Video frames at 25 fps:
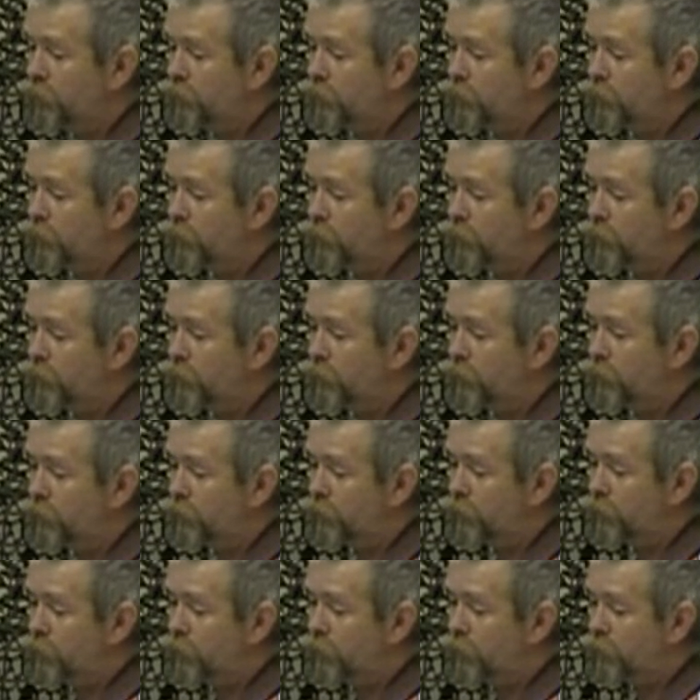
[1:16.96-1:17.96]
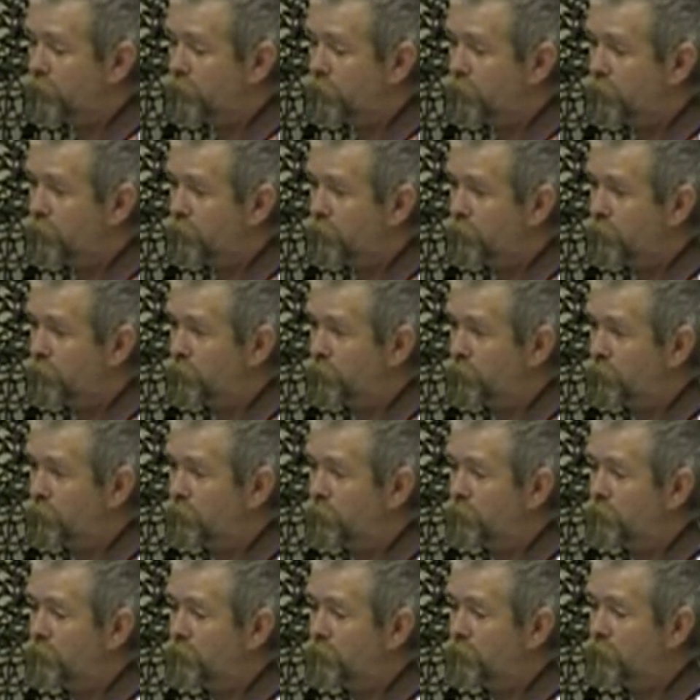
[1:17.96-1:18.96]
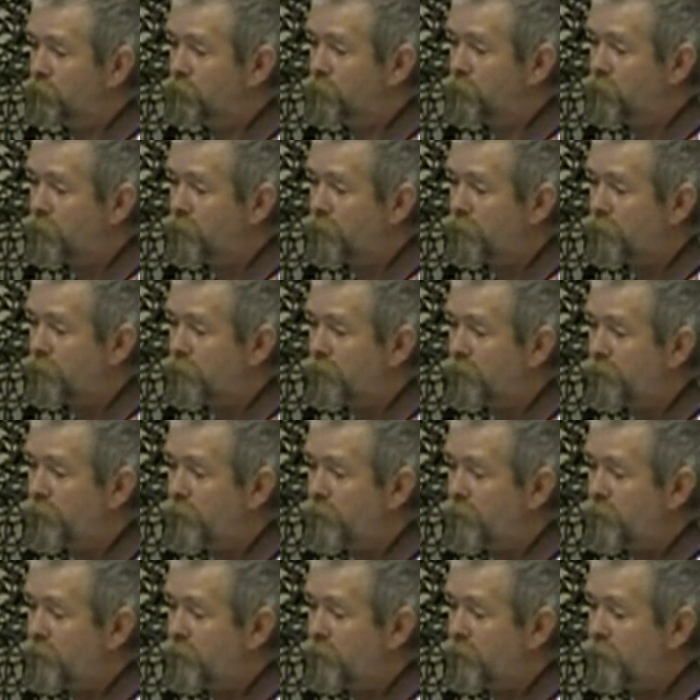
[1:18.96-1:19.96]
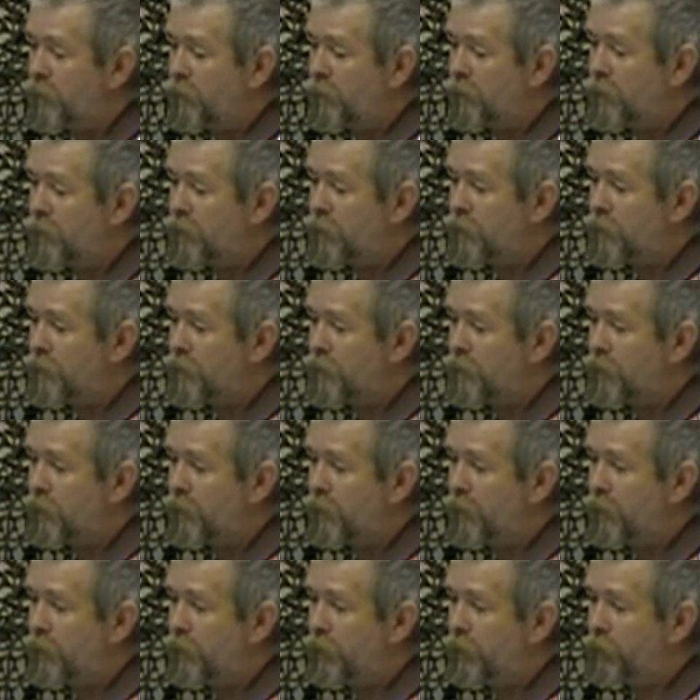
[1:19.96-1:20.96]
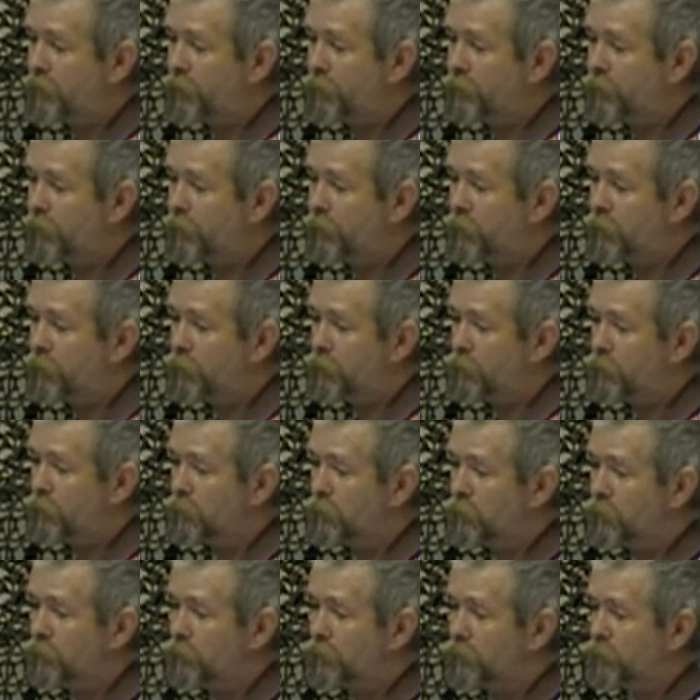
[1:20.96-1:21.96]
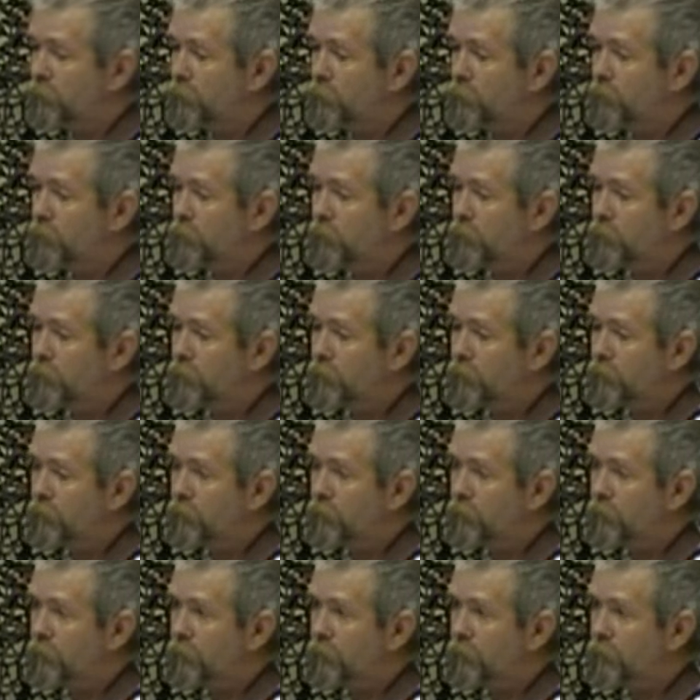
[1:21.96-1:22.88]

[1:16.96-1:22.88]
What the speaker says: No words are spoken by the person on screen.